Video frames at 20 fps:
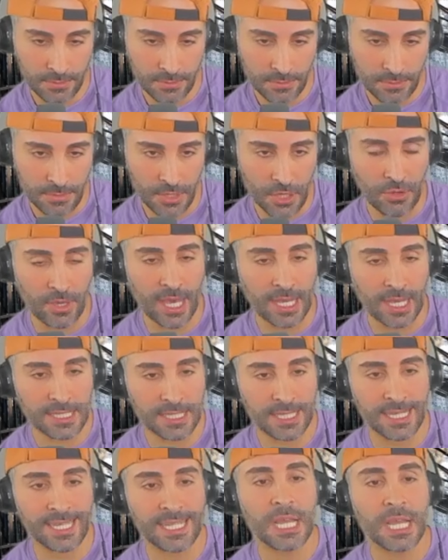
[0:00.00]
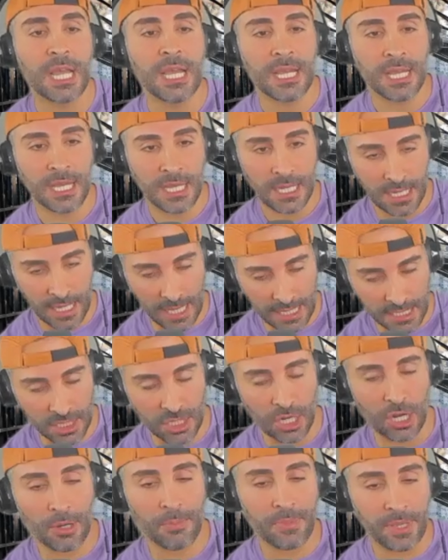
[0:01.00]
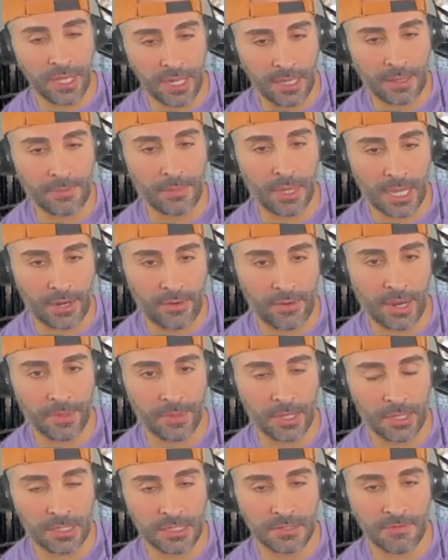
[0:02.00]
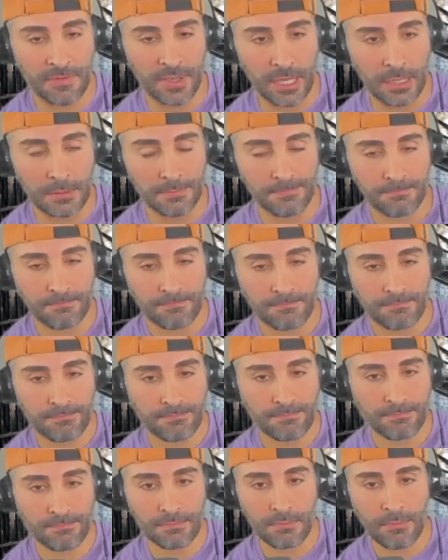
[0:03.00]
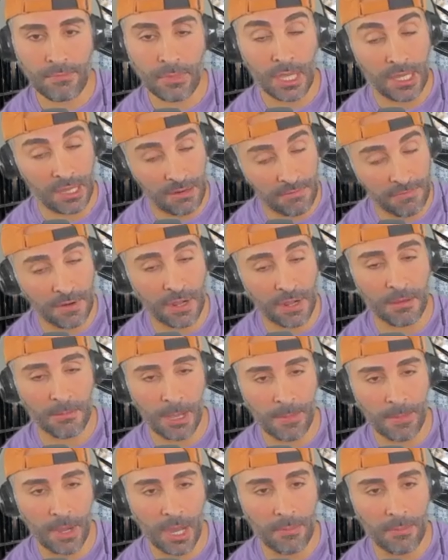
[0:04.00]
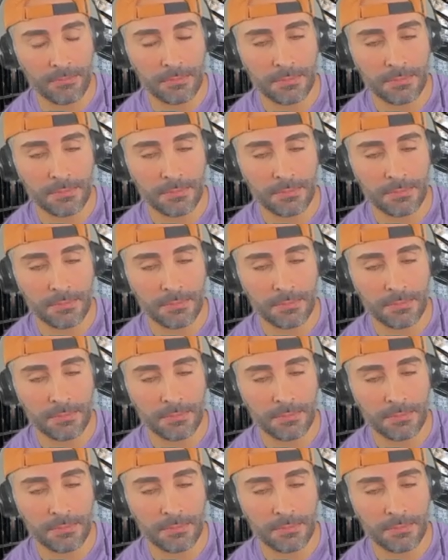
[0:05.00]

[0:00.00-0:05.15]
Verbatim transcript: You guessed it. They start beating my grandmother's feet in front of my mom.